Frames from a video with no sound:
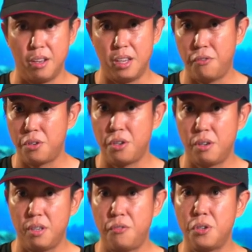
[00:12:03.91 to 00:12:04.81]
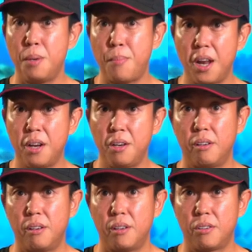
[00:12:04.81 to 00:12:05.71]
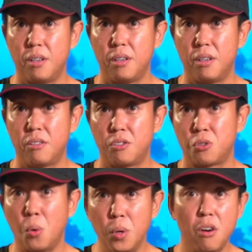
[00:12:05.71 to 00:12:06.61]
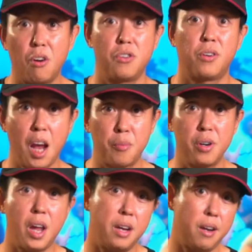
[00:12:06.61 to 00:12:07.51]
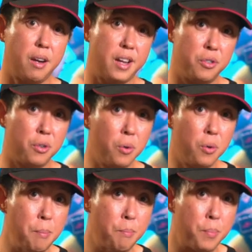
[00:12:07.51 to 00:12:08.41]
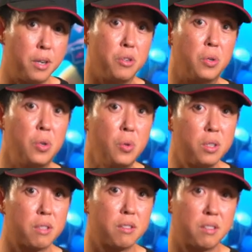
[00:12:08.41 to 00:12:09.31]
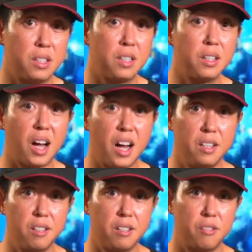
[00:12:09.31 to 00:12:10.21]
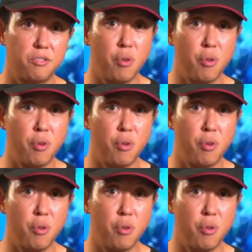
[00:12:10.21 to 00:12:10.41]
if you depend solely on your camera, and as you go deeper, you lose certain colors,